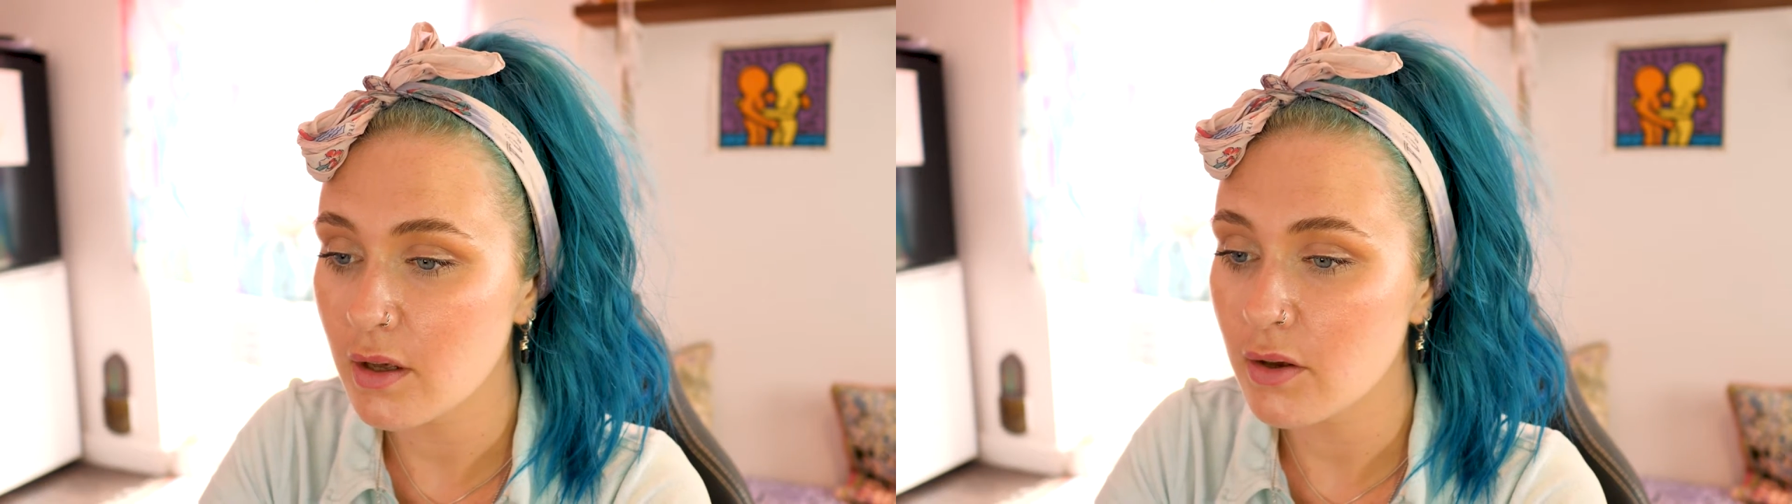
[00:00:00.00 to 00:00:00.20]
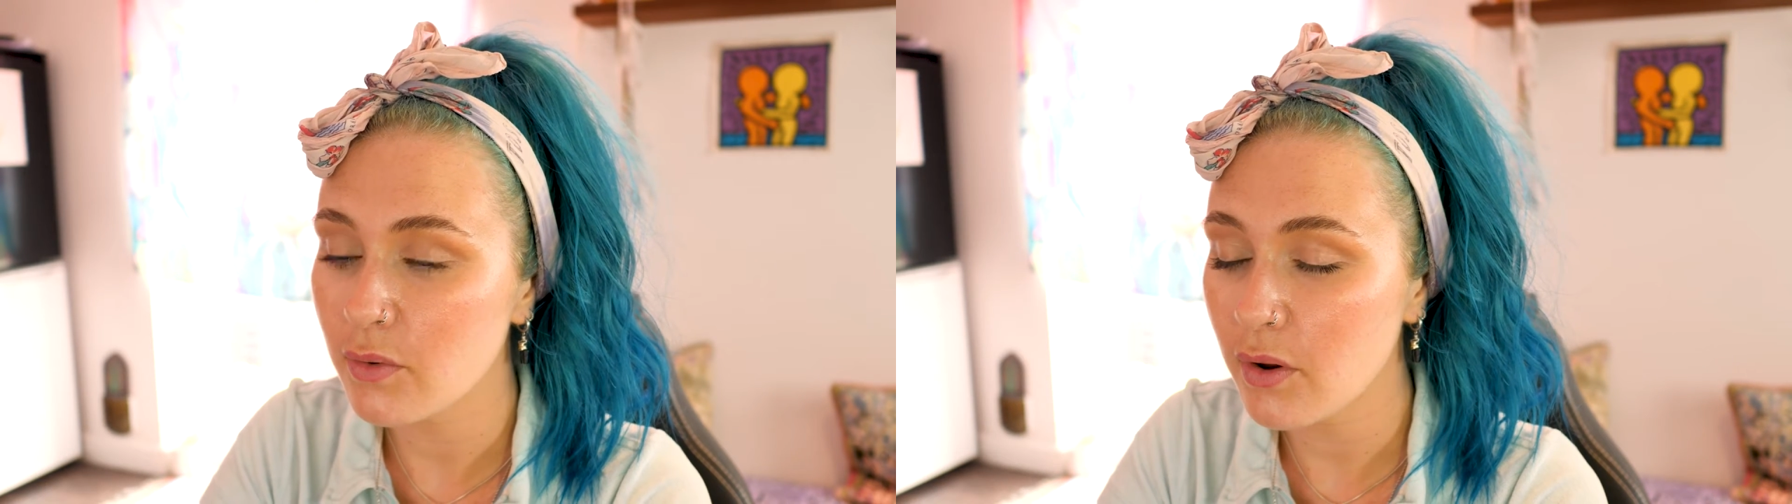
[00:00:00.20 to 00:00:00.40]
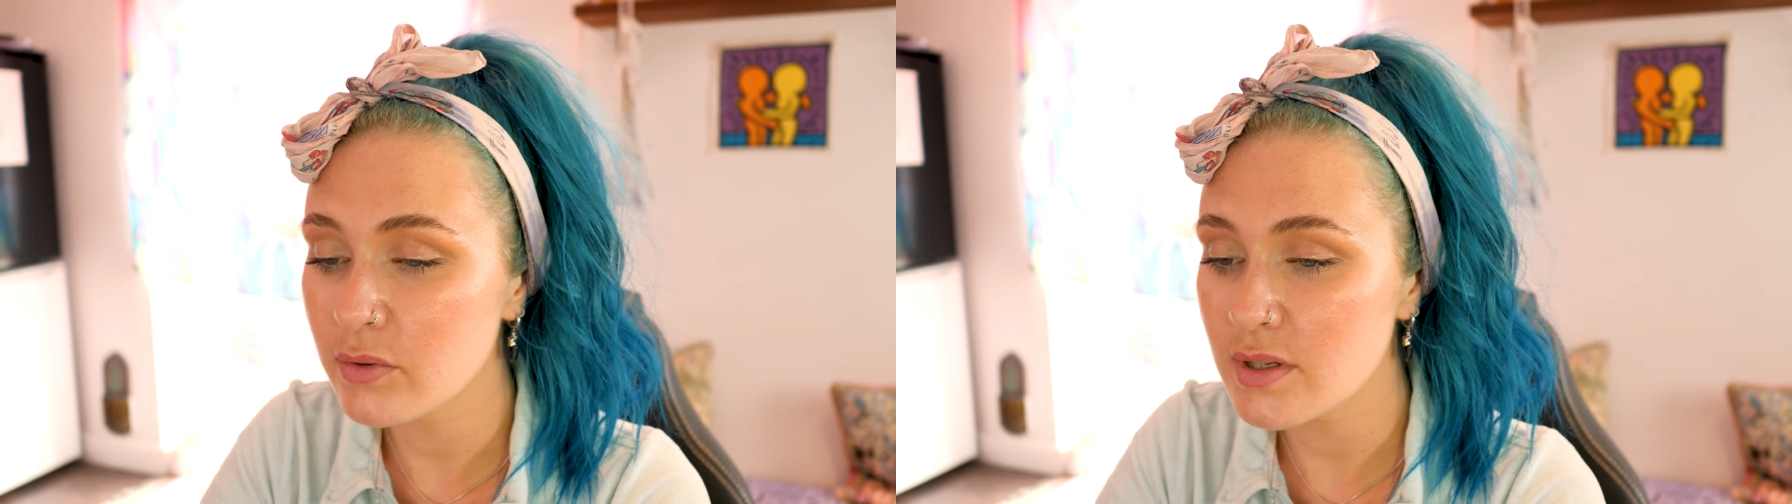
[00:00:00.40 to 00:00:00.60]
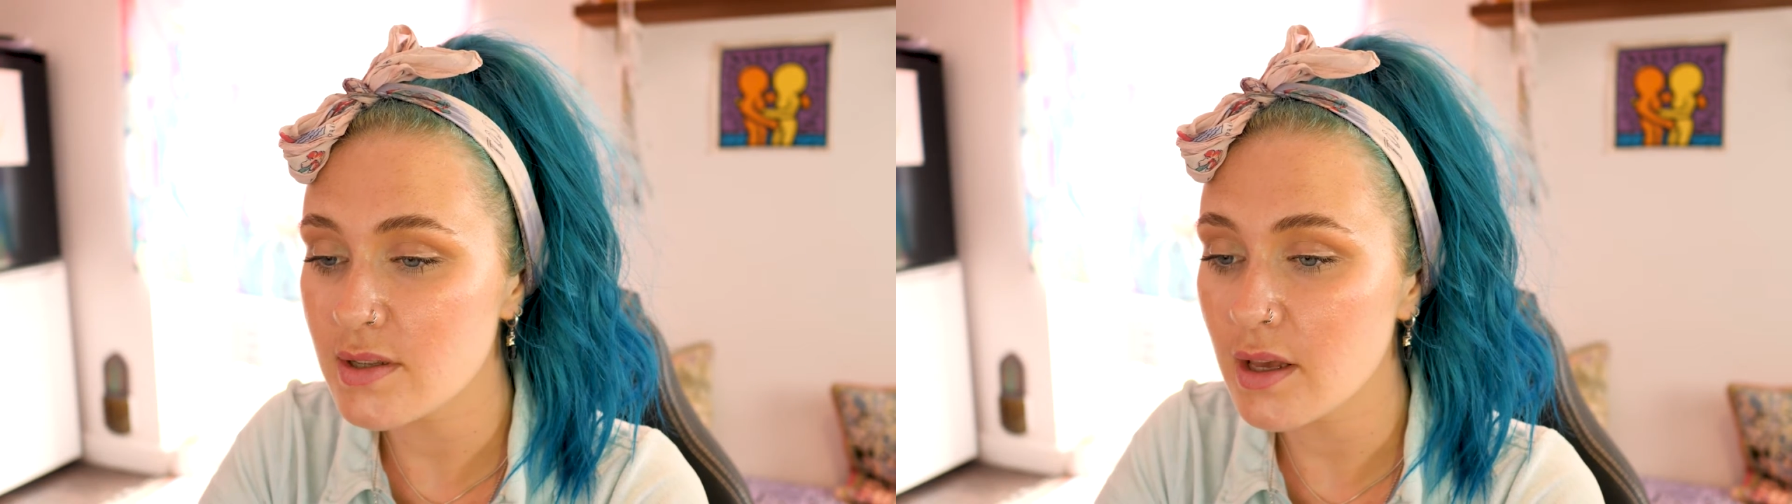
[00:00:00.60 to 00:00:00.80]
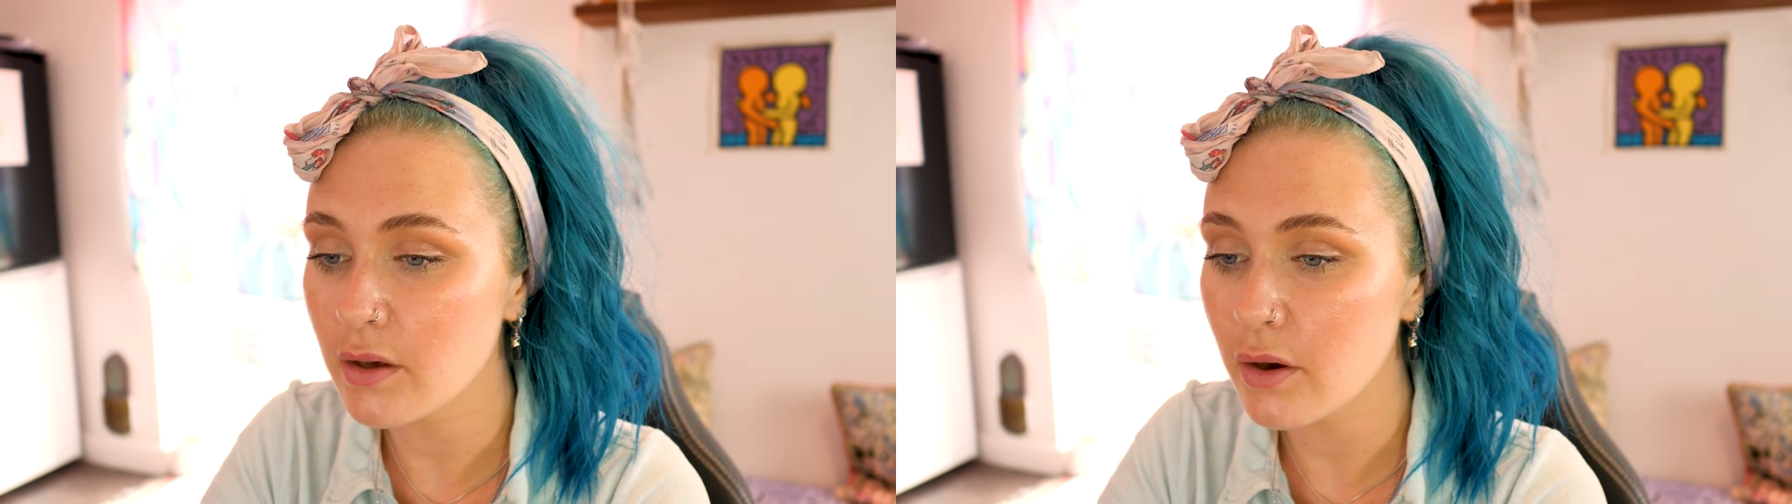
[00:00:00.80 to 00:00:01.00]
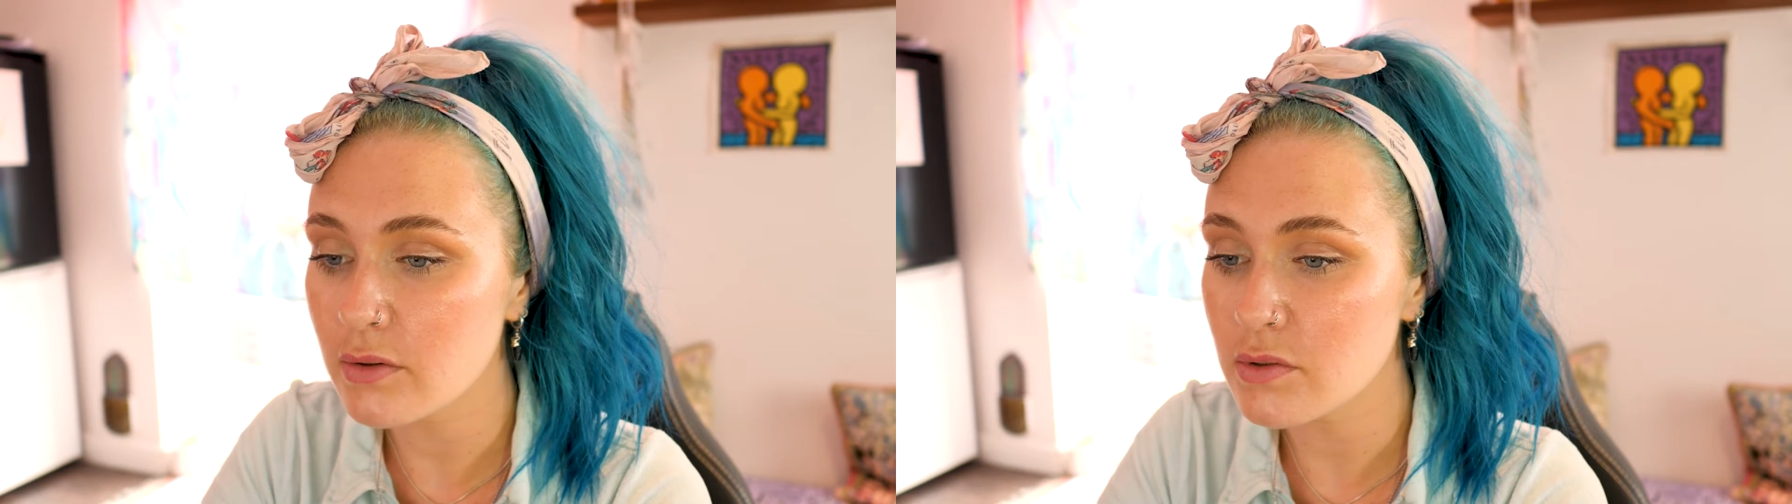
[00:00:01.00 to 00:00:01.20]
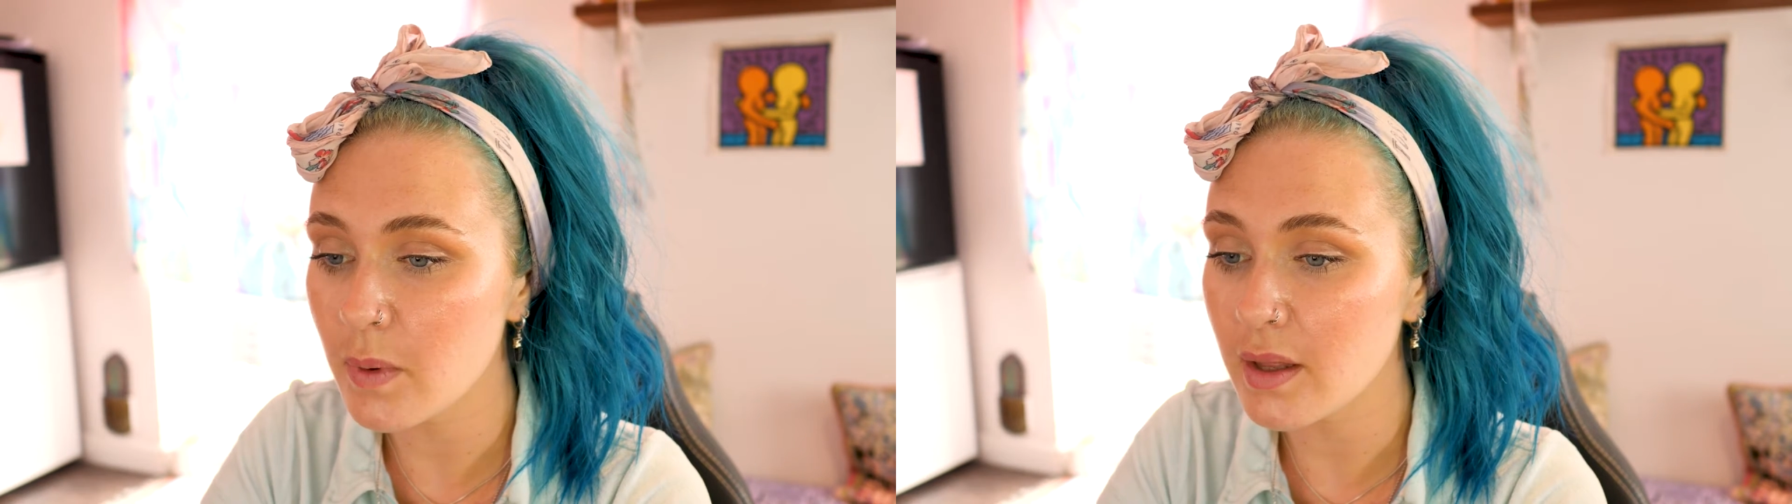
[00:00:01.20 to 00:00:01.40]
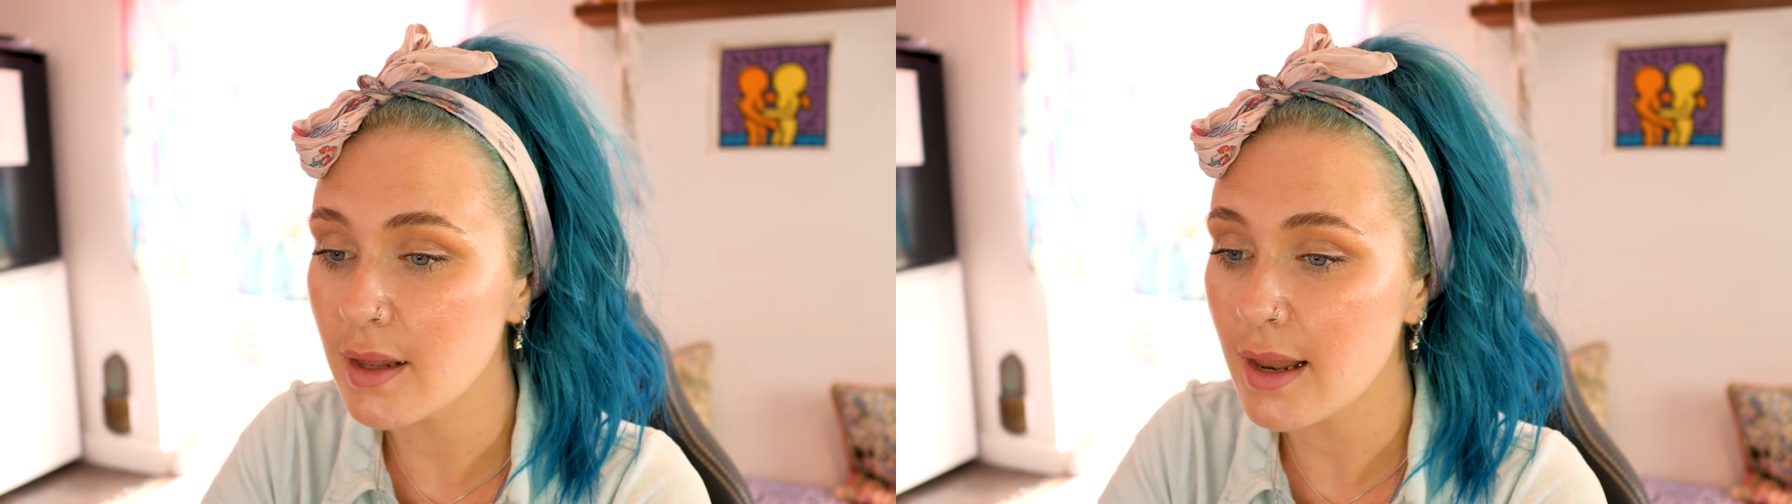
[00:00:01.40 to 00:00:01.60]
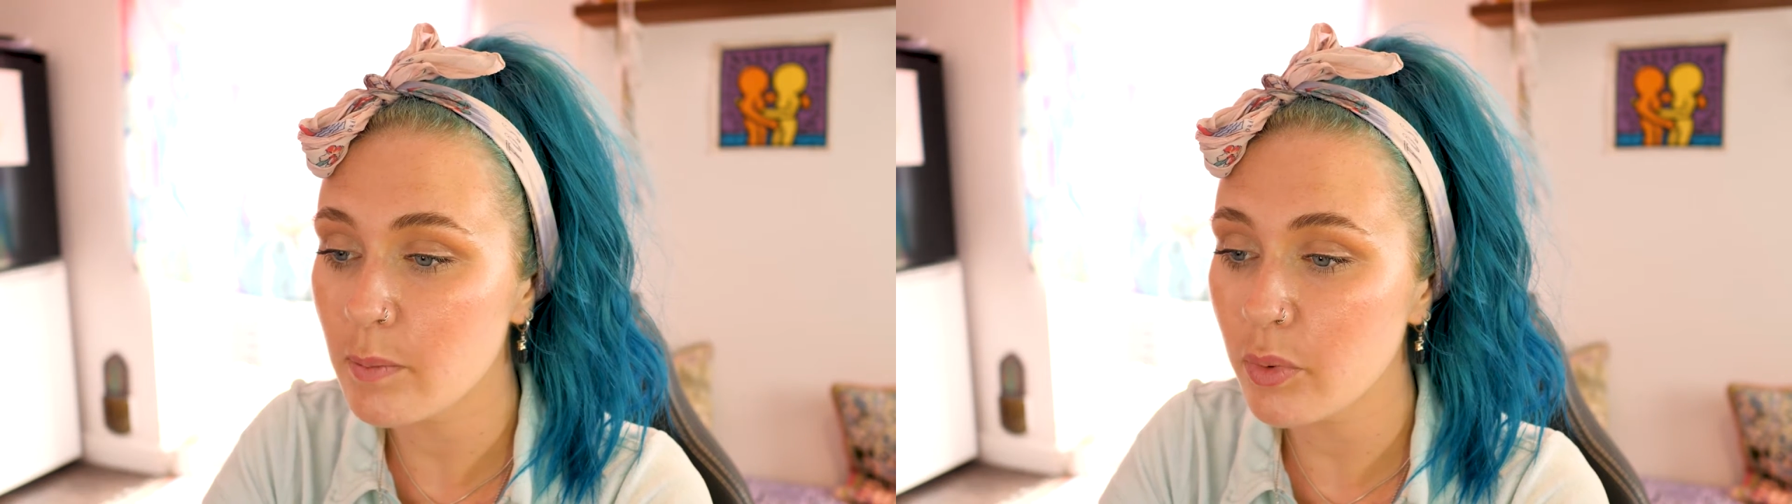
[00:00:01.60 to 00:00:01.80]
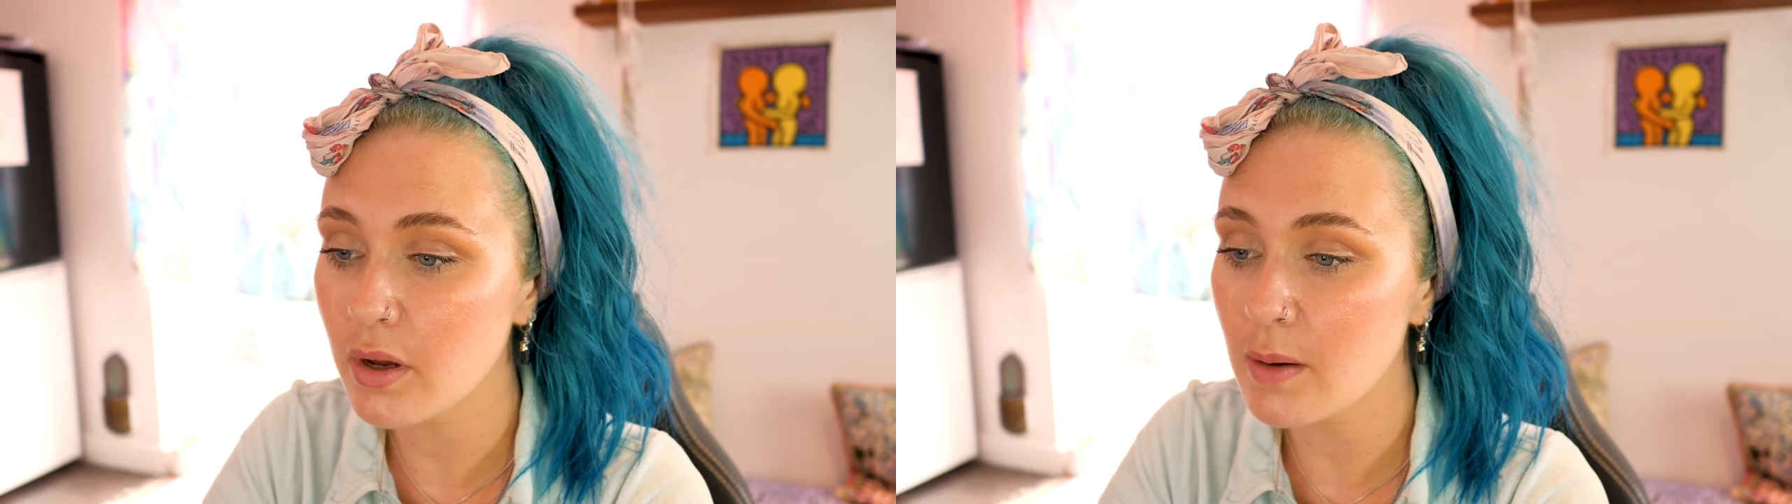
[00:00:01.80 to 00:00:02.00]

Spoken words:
who noticed their goats went clambering